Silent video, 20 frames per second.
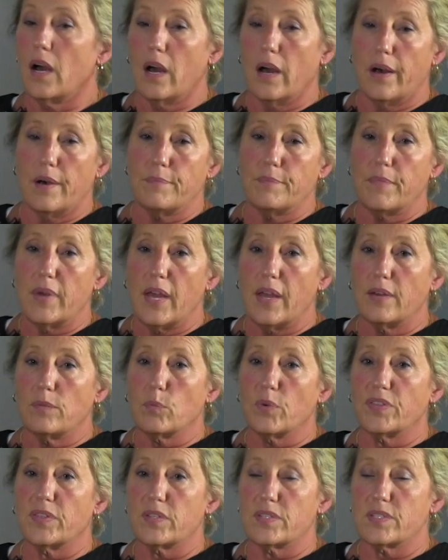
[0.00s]
Um,
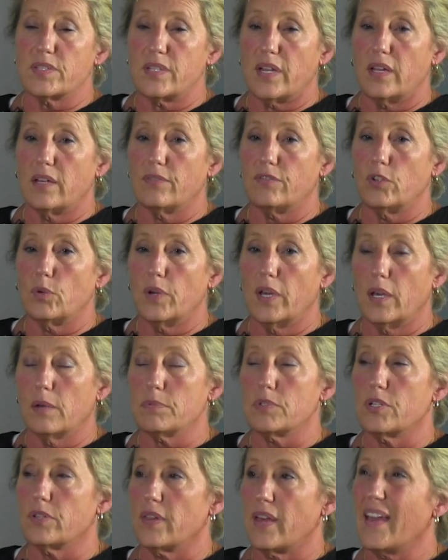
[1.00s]
and with the state of New
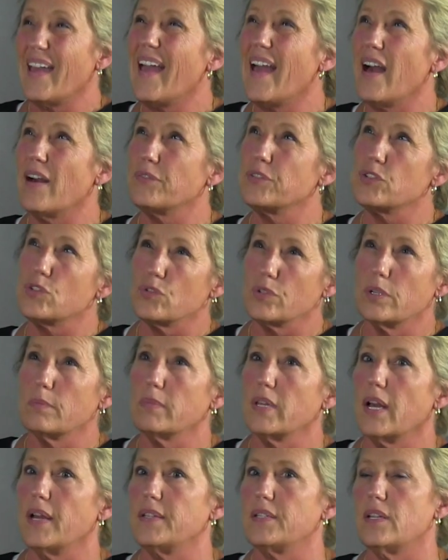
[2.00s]
Hampshire, they have
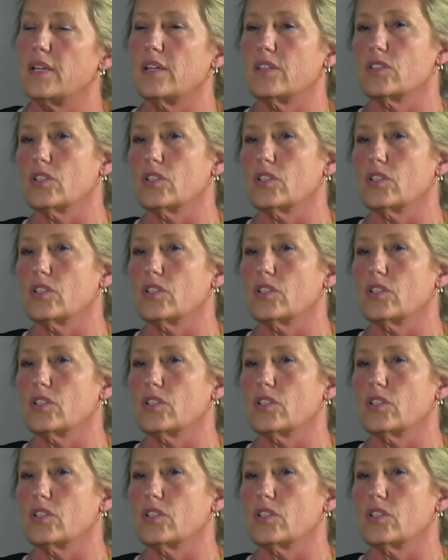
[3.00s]
streamlined it.